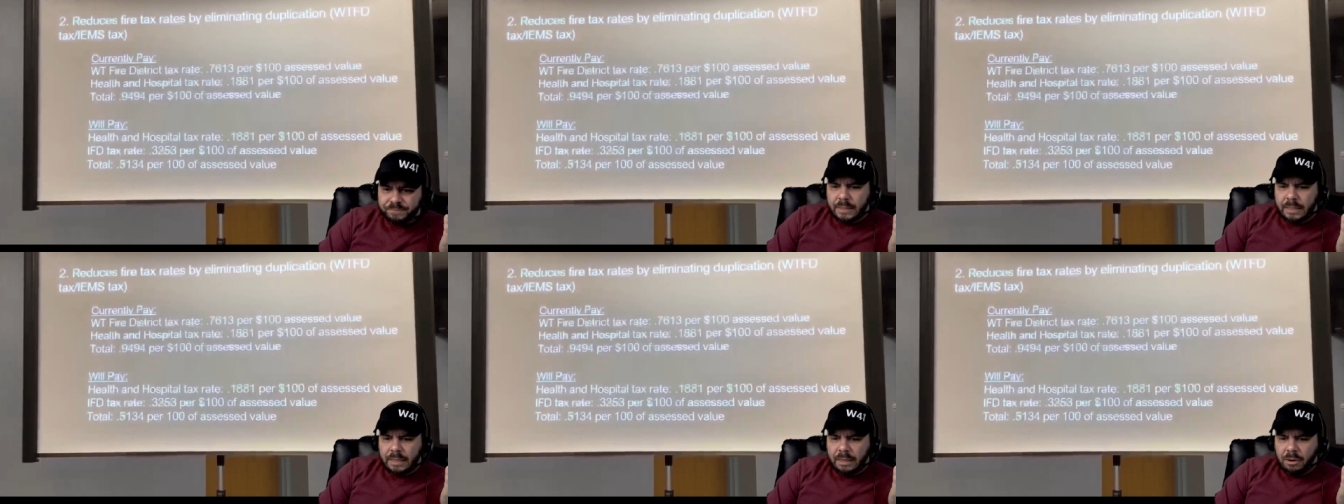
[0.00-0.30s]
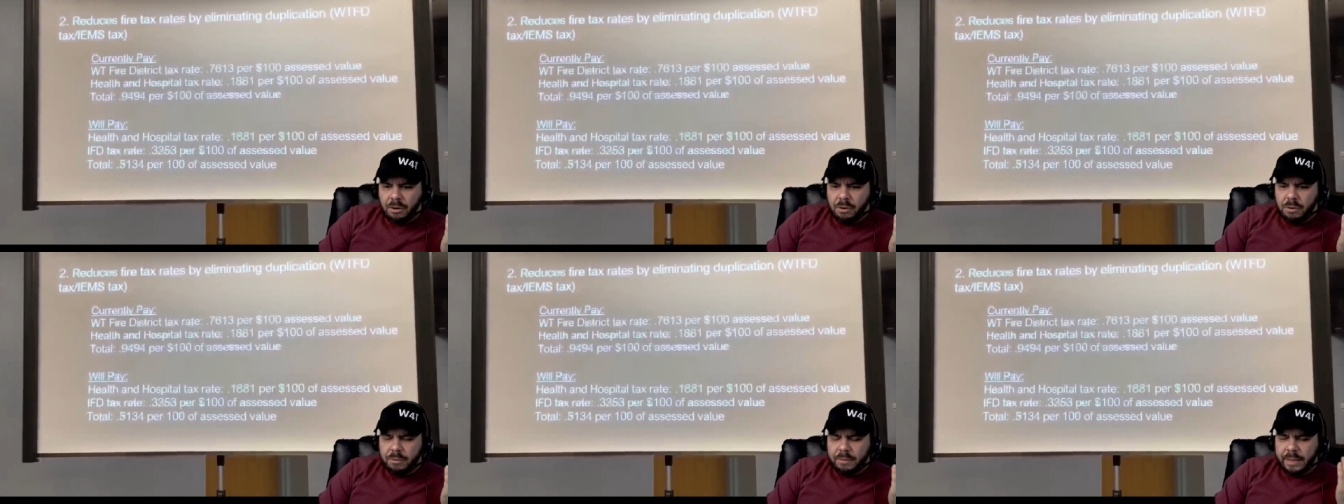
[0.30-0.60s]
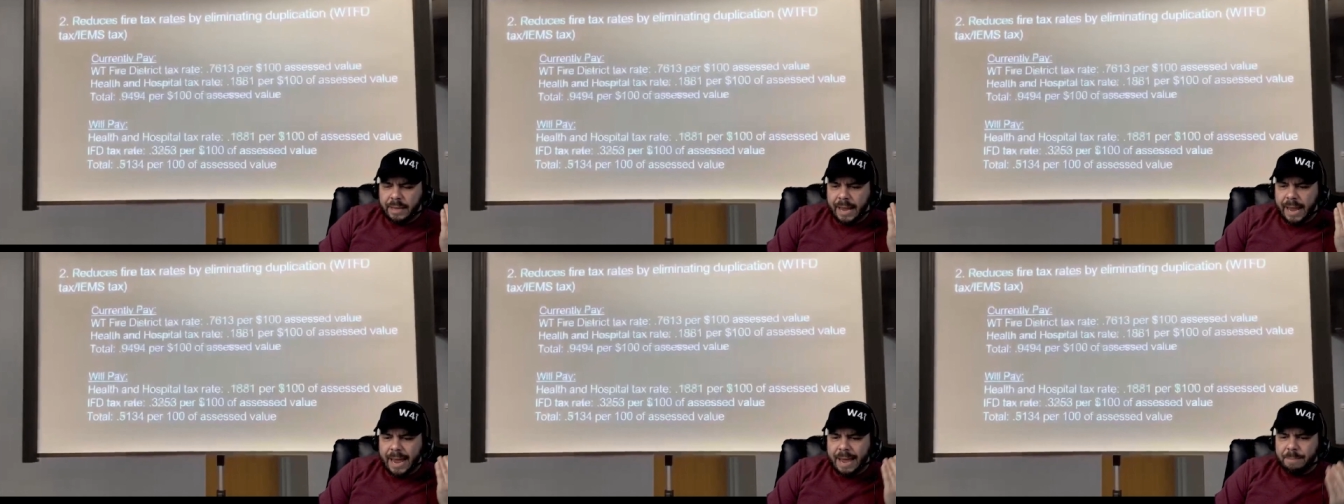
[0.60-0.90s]
So
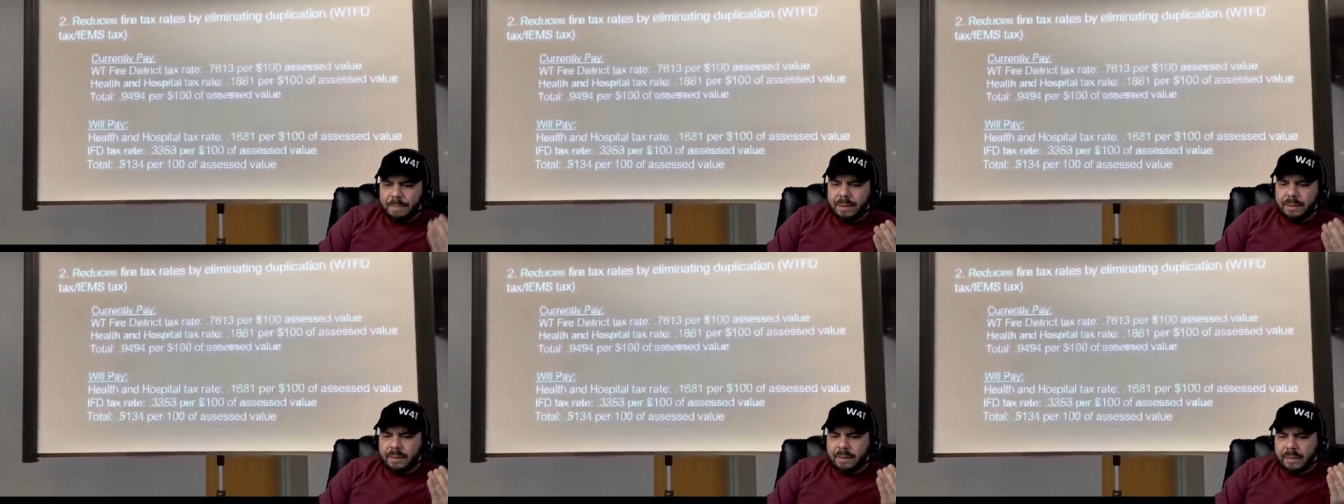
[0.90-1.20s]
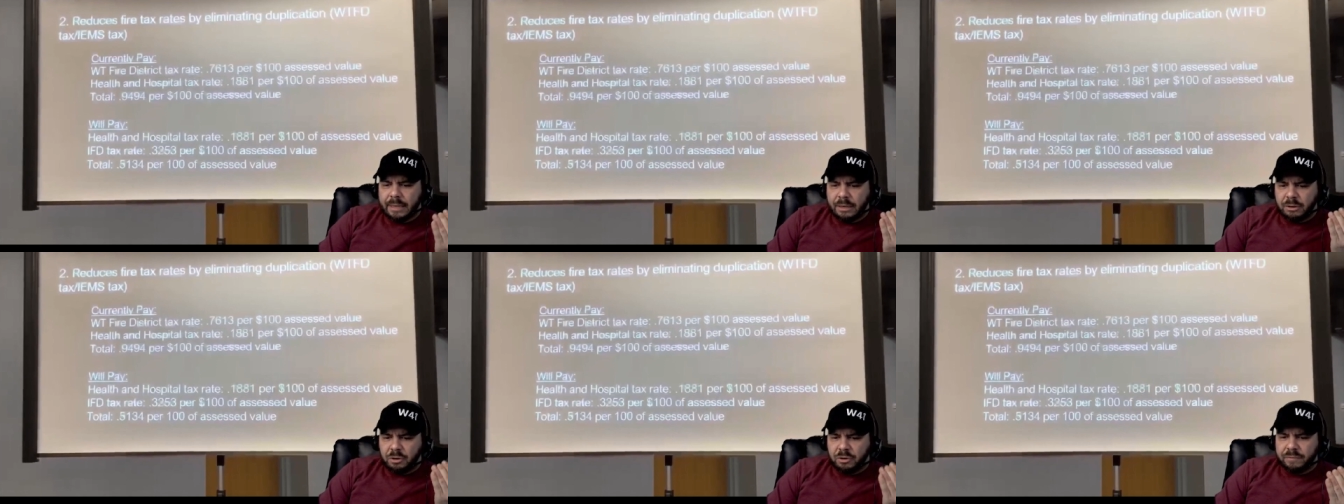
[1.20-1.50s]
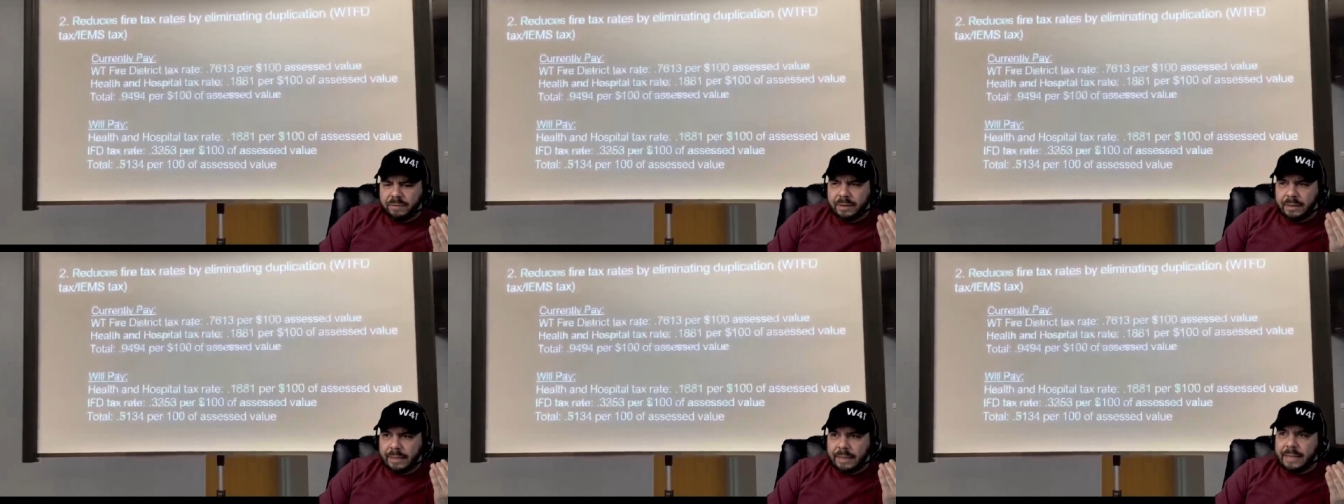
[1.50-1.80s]
the ambulance
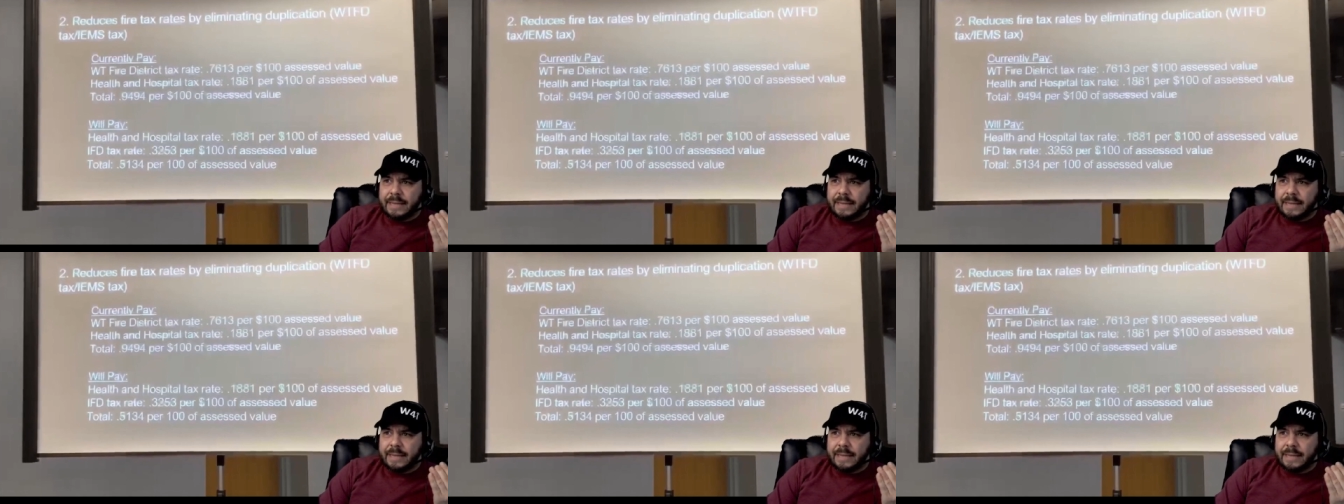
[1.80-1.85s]
service,